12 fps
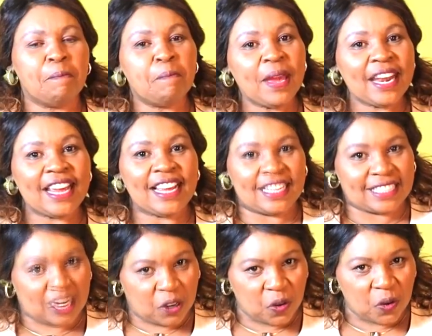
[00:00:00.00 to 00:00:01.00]
Many years
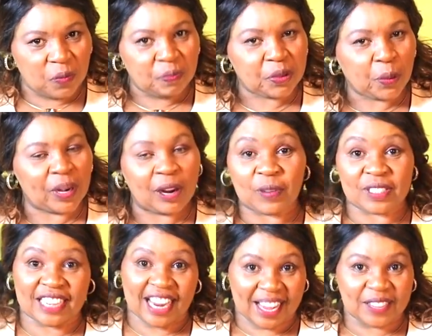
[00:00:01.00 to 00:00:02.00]
ago, when I
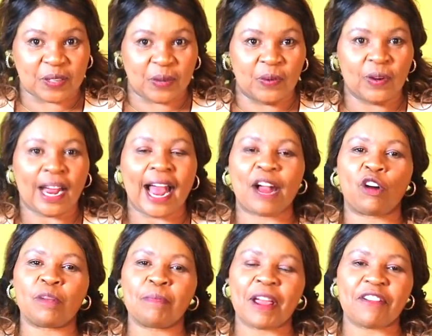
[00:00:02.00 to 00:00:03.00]
was in high school, I
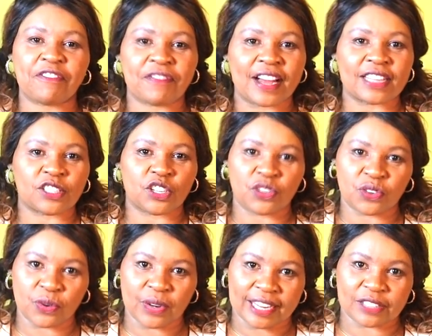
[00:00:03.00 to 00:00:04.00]
got my first
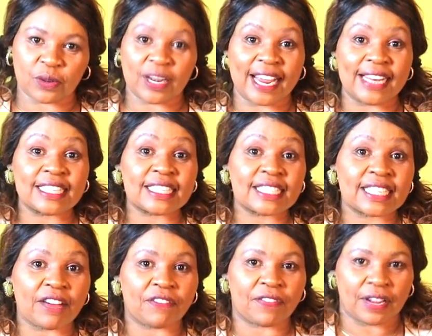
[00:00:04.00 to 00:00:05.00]
true lesson in
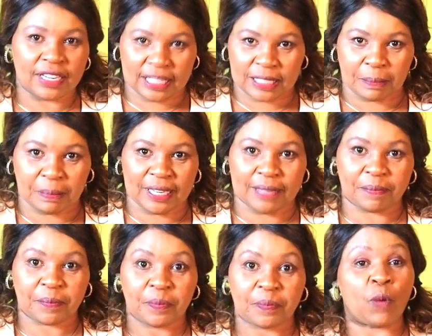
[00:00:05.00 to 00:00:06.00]
self-discipline.
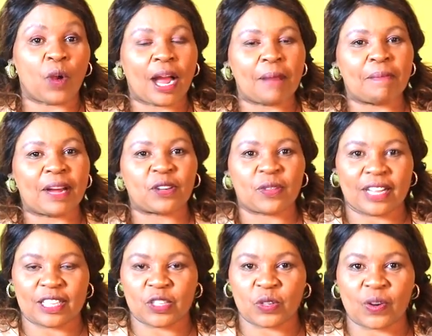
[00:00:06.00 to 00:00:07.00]
I will come back to
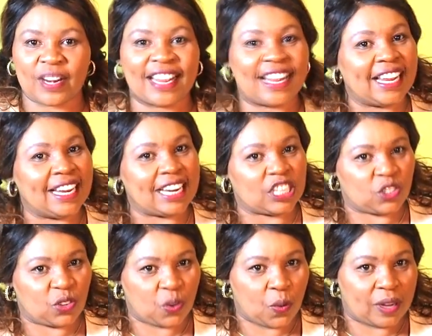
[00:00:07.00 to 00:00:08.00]
that story in a
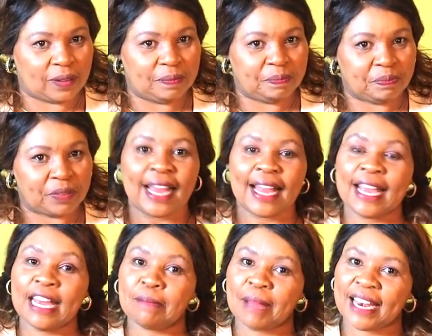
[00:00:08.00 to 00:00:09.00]
short while.
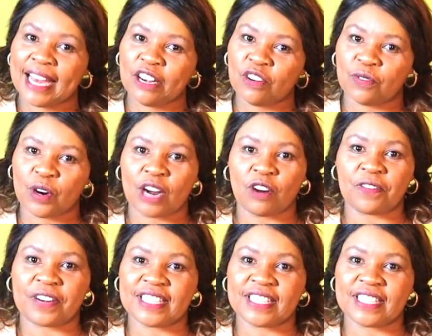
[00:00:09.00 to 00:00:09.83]
In my line of work of